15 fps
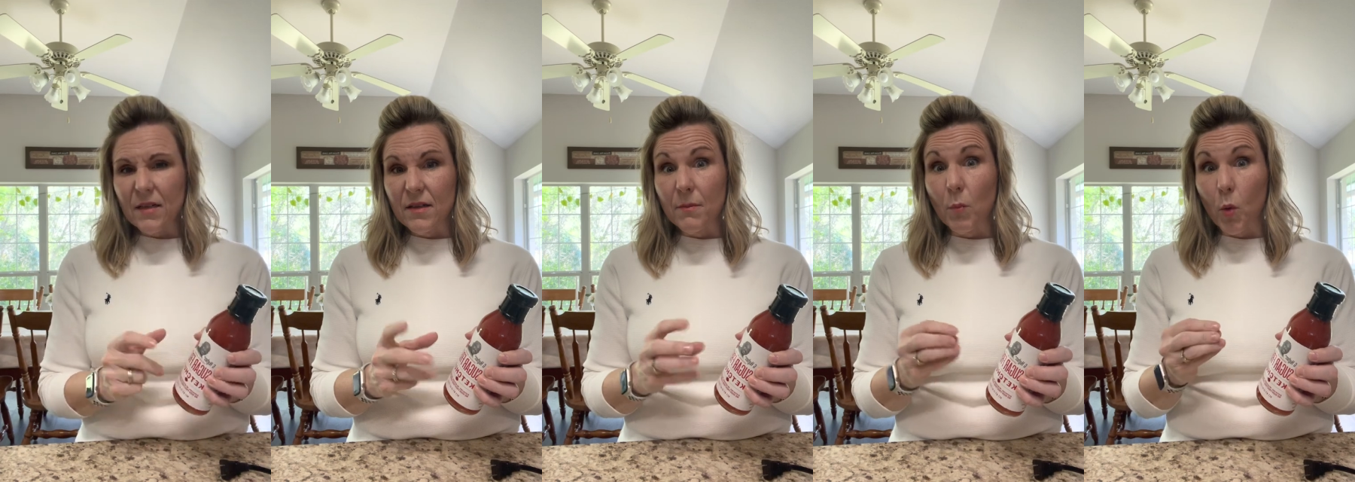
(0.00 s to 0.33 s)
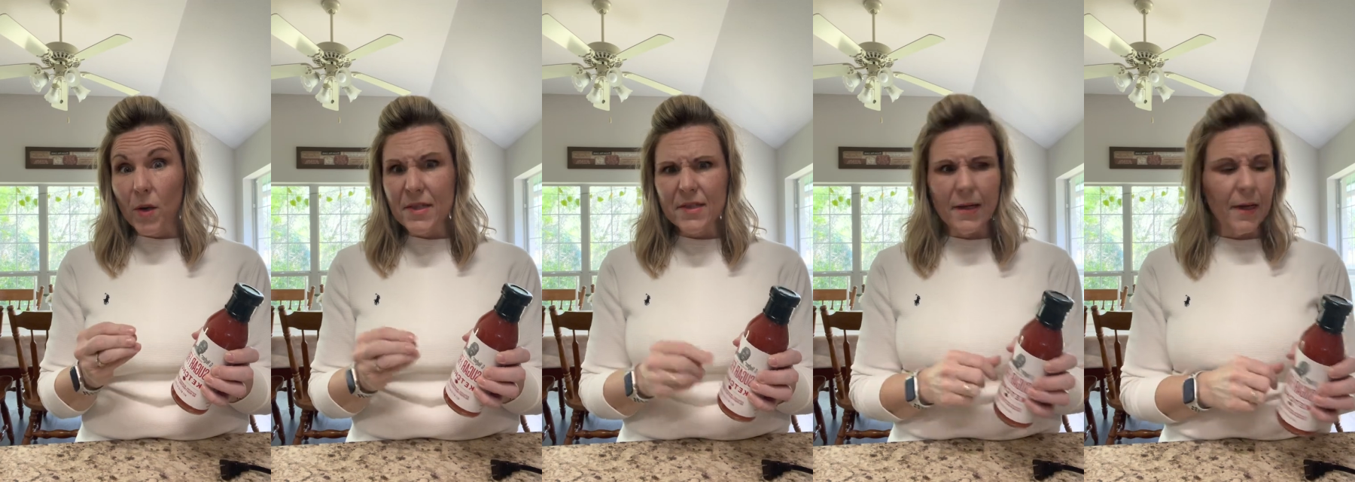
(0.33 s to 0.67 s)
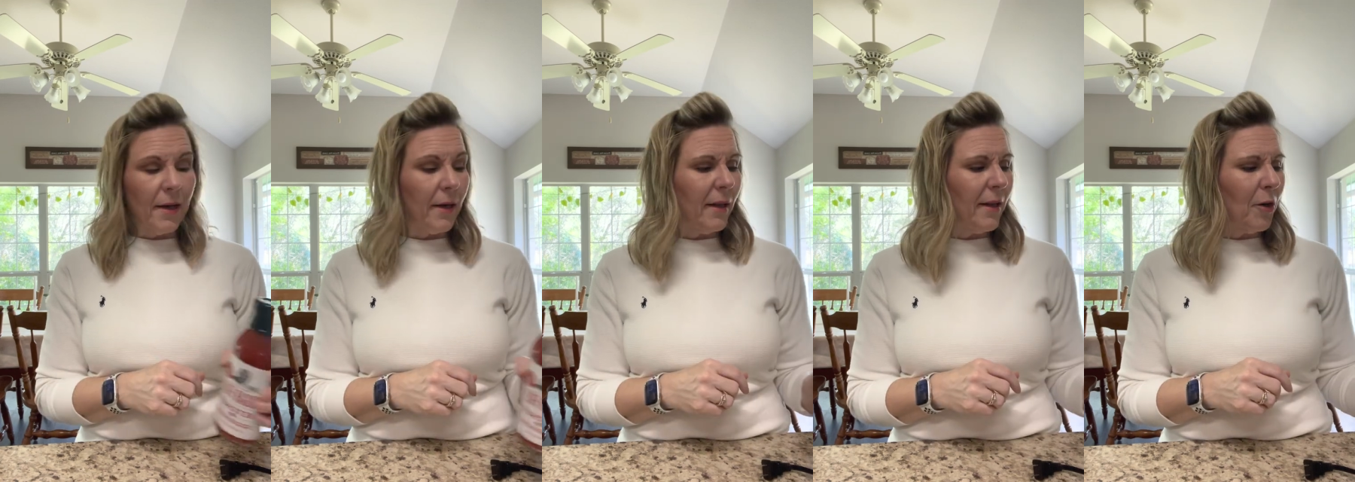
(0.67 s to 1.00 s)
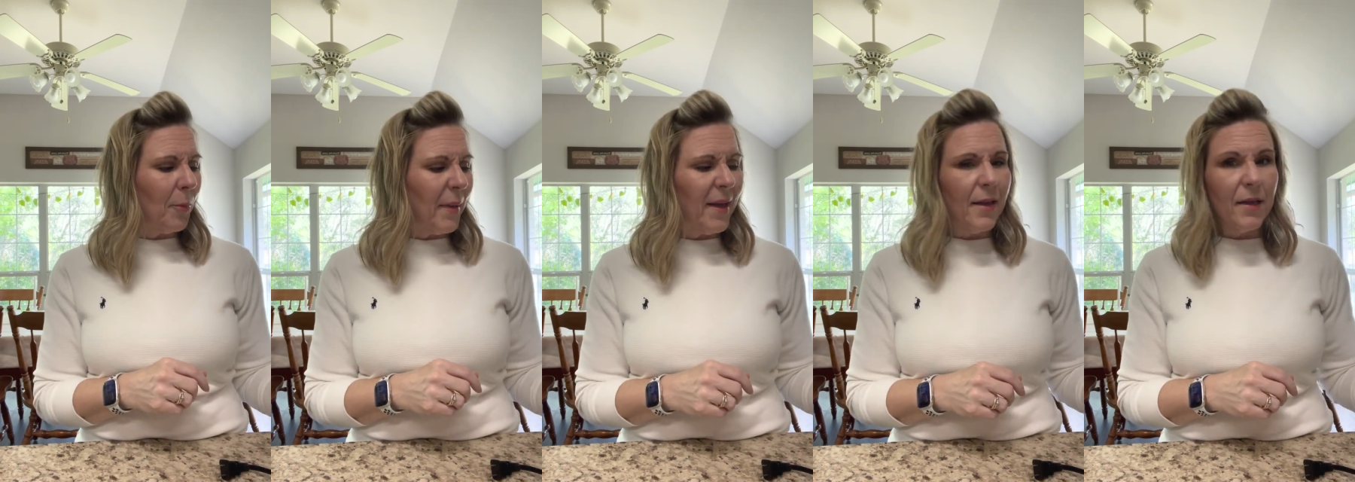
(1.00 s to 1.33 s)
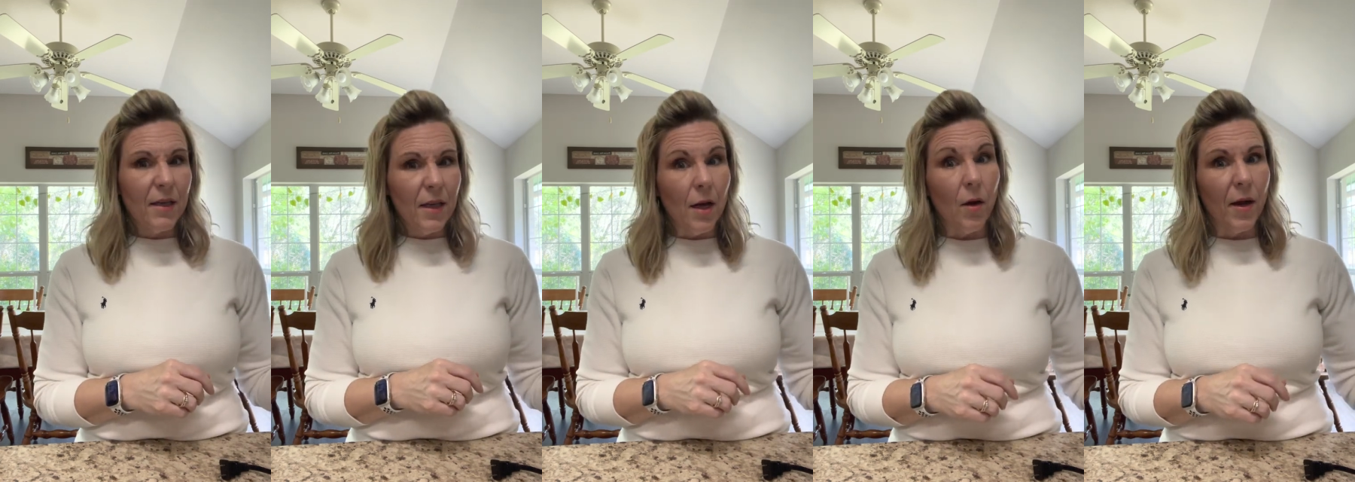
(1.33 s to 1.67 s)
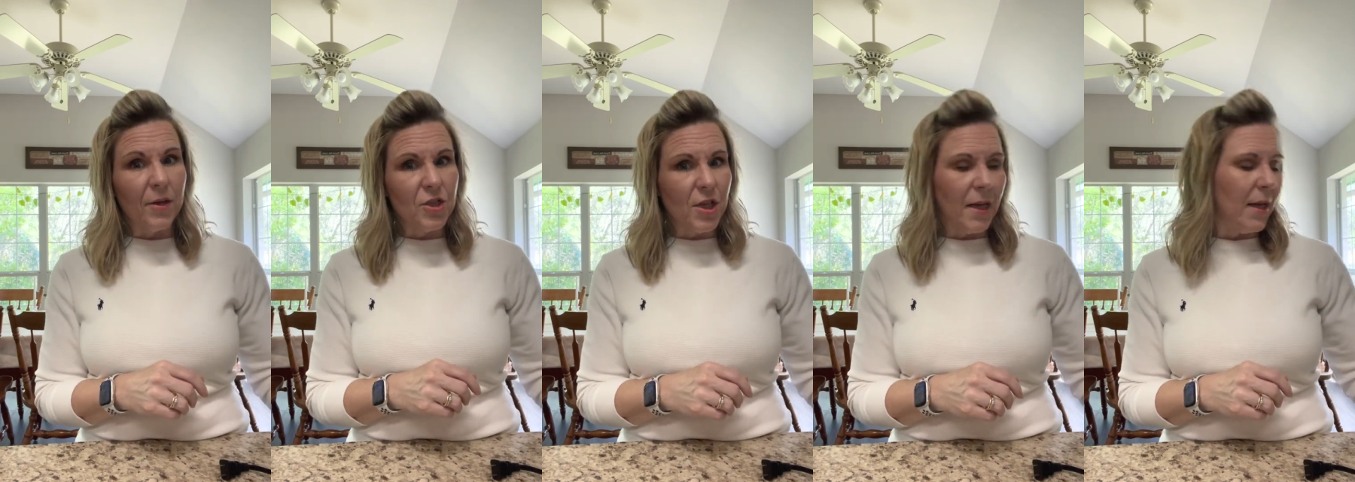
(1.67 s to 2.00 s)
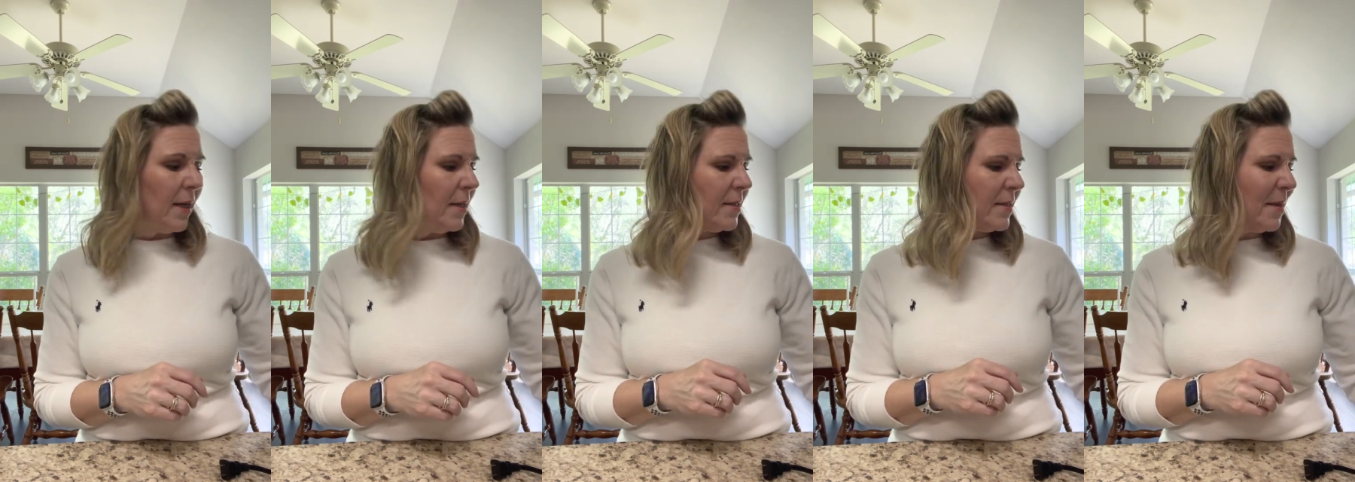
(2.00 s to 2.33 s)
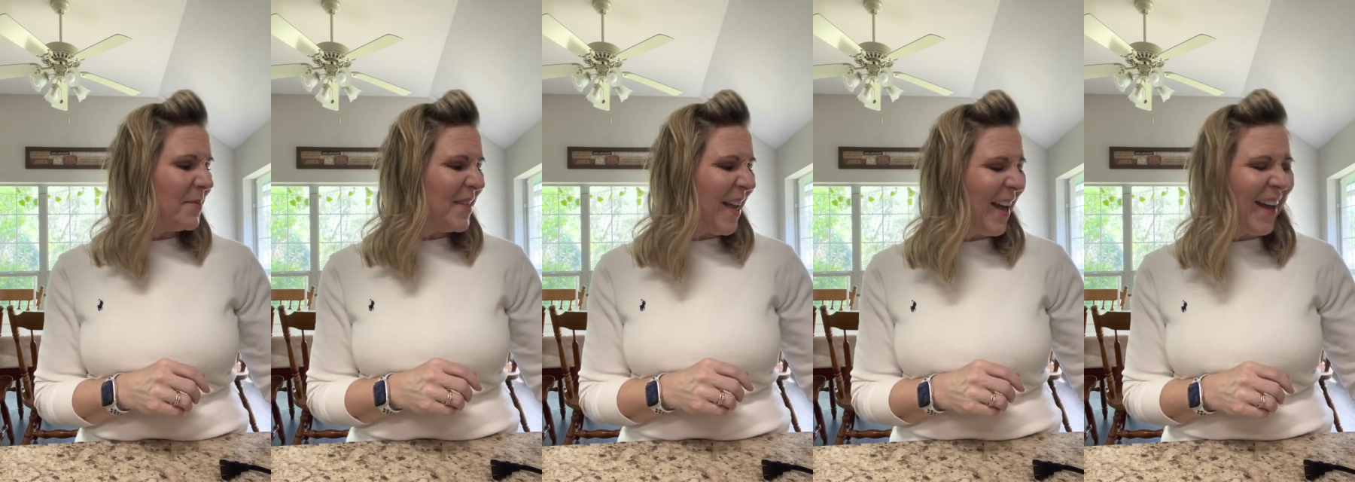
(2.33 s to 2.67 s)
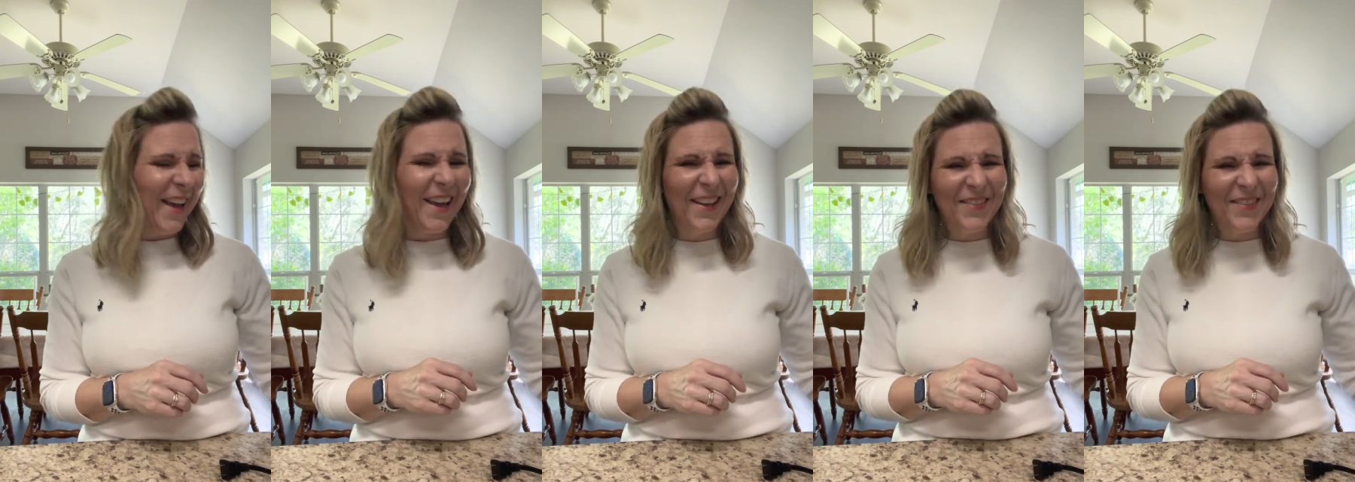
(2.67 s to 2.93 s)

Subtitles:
moisten it a little bit, you know how chicken is sometimes.